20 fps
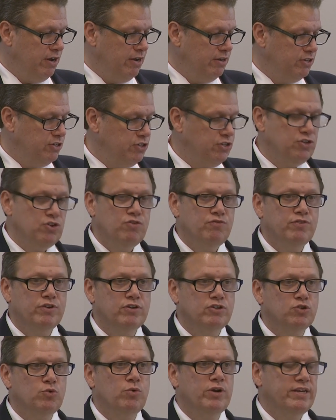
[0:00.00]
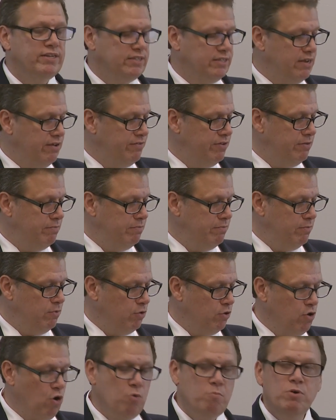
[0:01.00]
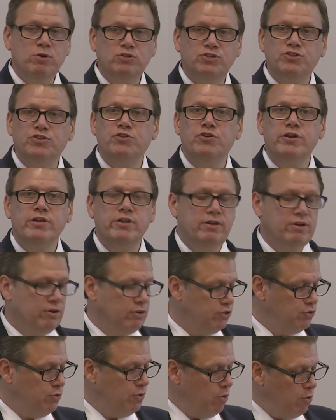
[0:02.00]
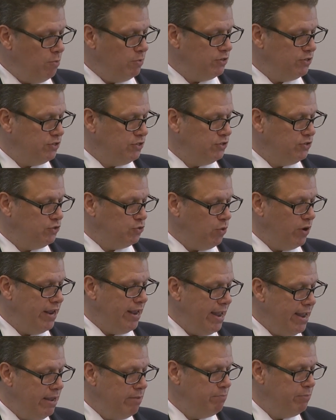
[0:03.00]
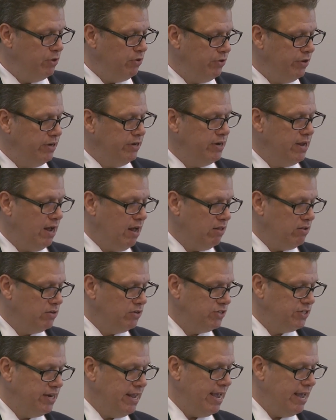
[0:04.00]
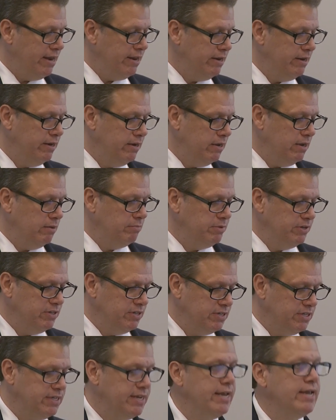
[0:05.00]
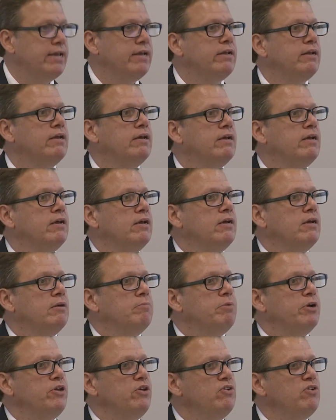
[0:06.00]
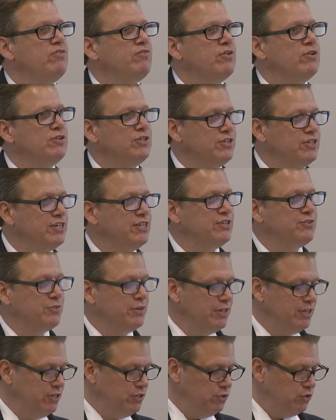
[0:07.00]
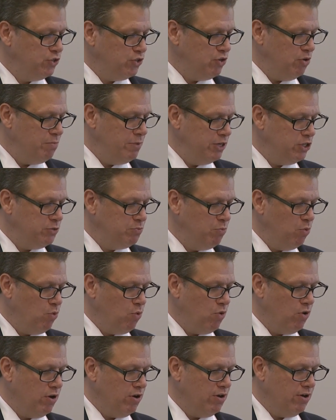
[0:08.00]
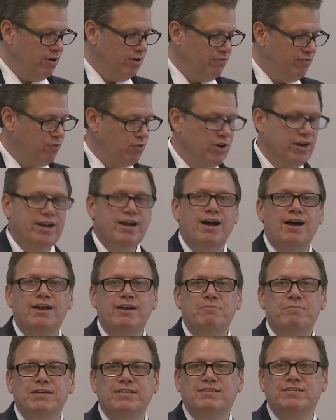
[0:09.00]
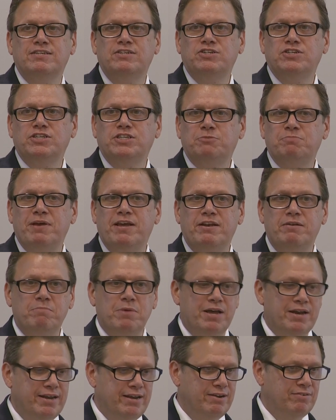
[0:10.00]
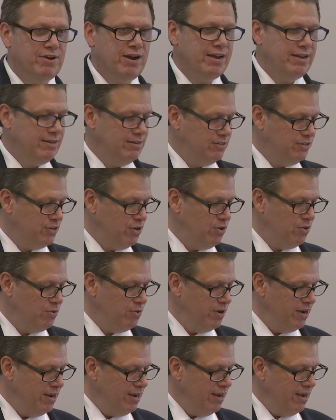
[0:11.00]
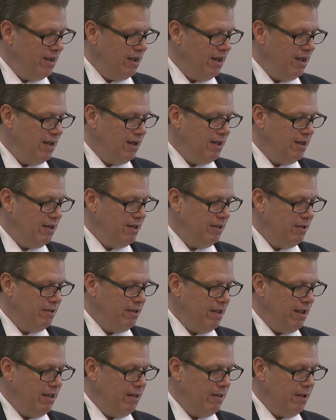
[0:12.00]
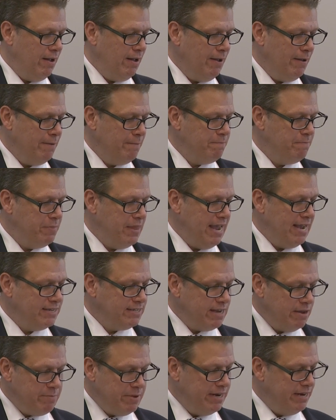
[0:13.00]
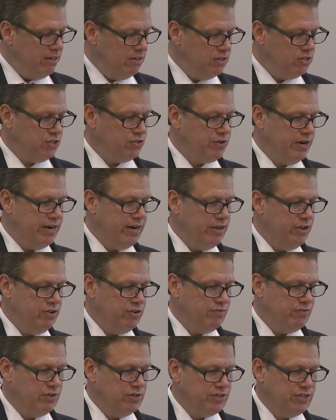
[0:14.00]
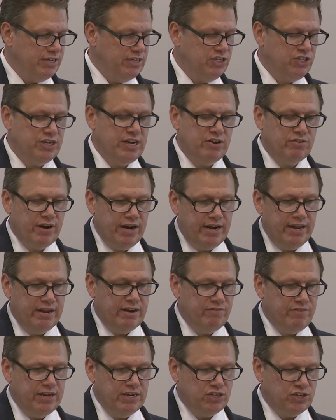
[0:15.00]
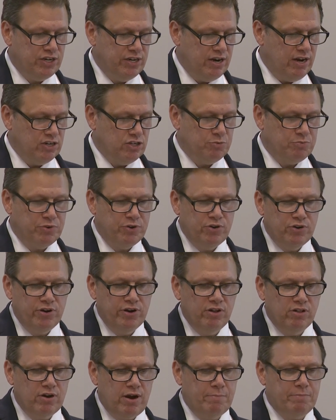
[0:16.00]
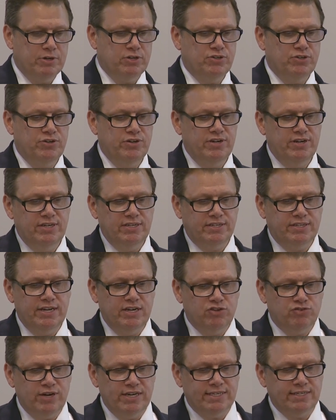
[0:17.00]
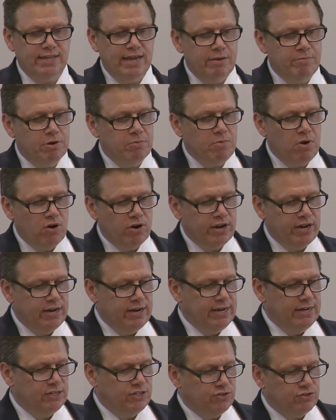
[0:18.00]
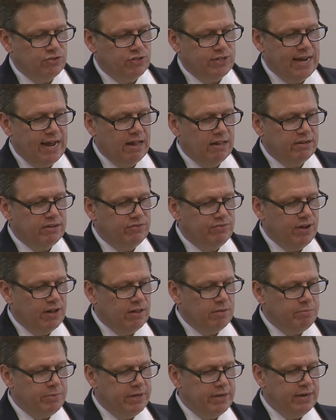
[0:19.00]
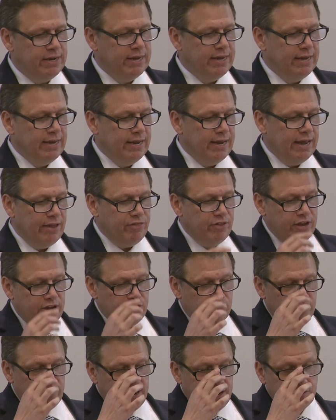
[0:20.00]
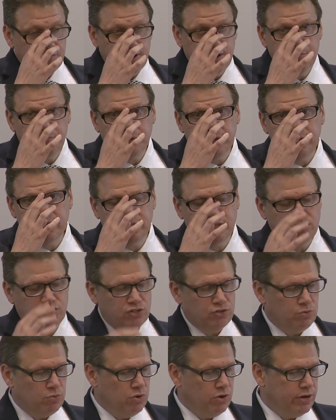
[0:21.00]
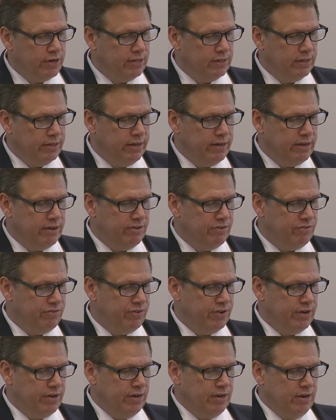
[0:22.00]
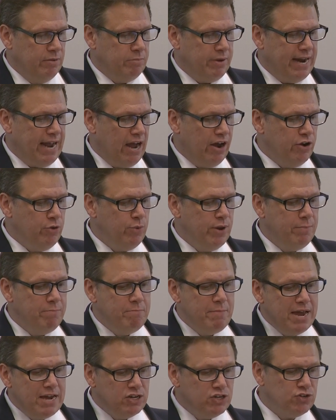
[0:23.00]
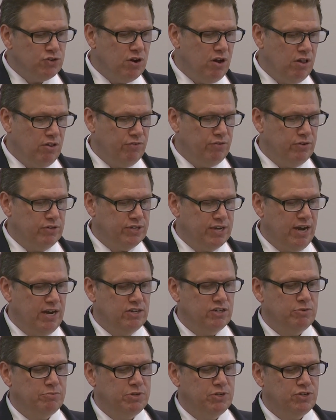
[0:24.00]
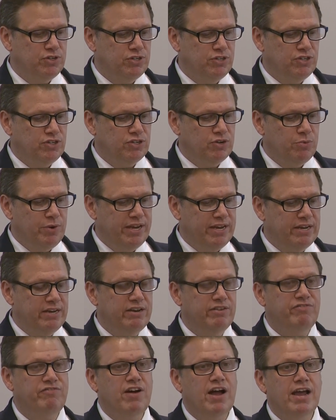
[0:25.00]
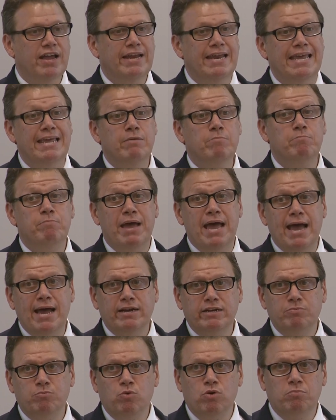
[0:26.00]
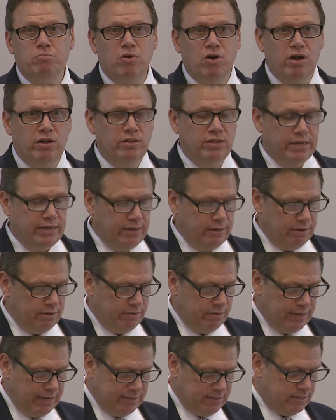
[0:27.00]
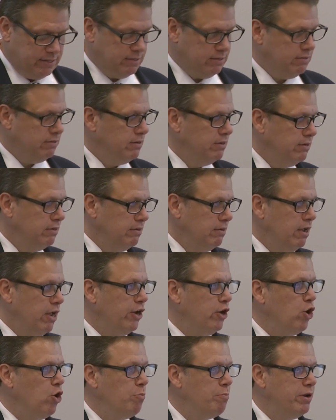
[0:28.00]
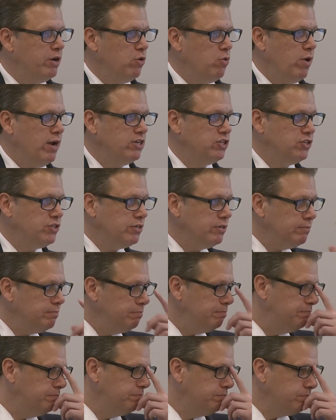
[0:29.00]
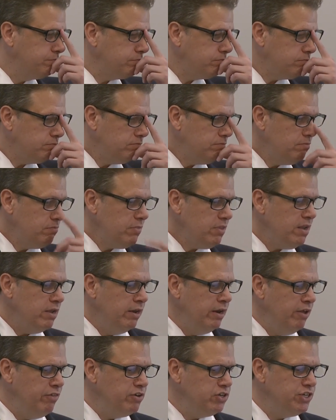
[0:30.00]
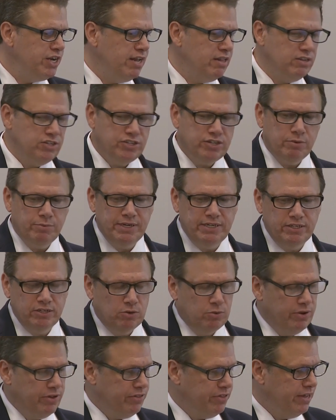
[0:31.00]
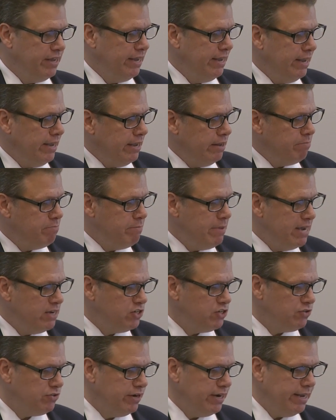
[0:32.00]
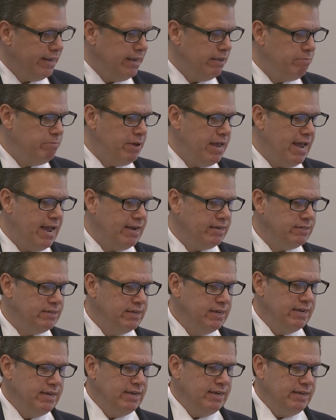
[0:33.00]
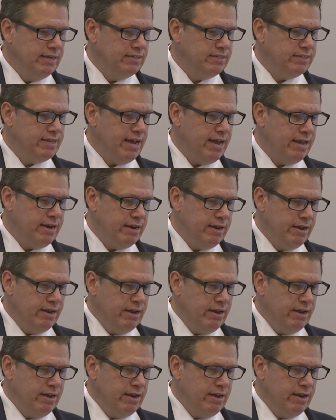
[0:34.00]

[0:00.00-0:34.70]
just over 27 or almost 30 or almost $28 billion in added income to the state. But universities really do so much more for economies than just spend money, right? So as I've been illustrating, universities generate innovation and entrepreneurial opportunities. They address labor market needs through talent development, and they create great places to work and live. But how do we measure all of those contributions so we can define impact more broadly? And that's an open question. Another challenge that we deal with in measuring impact is that